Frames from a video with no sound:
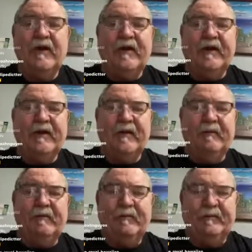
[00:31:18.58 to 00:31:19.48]

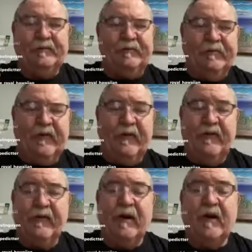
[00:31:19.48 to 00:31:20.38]
And
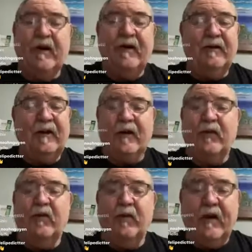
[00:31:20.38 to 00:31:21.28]
there's a lot of
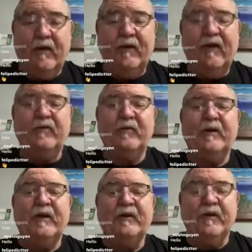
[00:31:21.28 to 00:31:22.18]
great
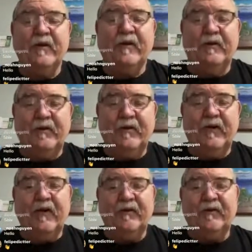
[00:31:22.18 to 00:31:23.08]
craftsmen out there that do
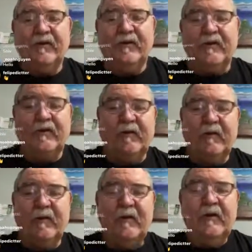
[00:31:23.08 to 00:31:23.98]
that.
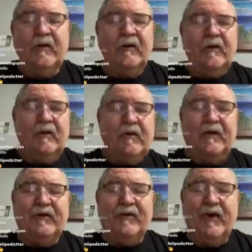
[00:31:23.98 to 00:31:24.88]

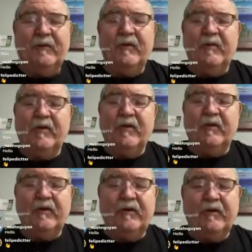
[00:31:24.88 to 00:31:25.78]
They shape the board,
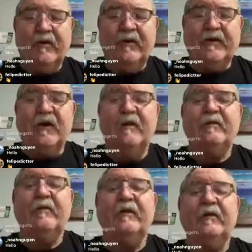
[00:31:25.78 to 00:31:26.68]
they do a great
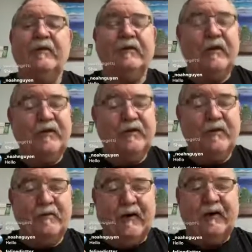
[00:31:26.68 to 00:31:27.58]
job, and they do a great
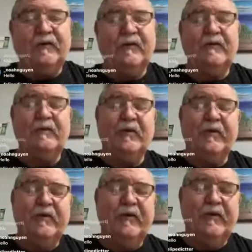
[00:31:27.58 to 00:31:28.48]
job glassing the
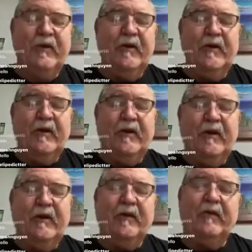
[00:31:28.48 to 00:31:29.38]
board. And
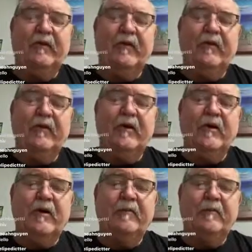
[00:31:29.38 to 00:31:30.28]
if
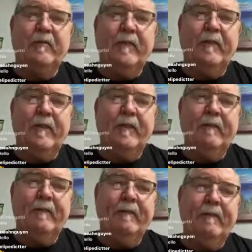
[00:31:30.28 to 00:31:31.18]
your
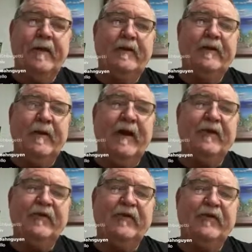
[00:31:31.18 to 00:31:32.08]

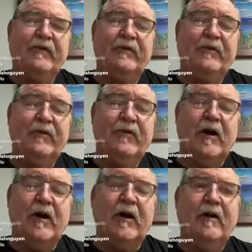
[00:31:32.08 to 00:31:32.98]
demand isn't too
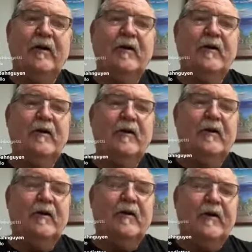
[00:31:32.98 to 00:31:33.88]
high,
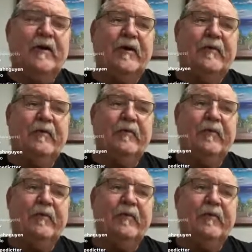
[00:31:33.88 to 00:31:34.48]
I'm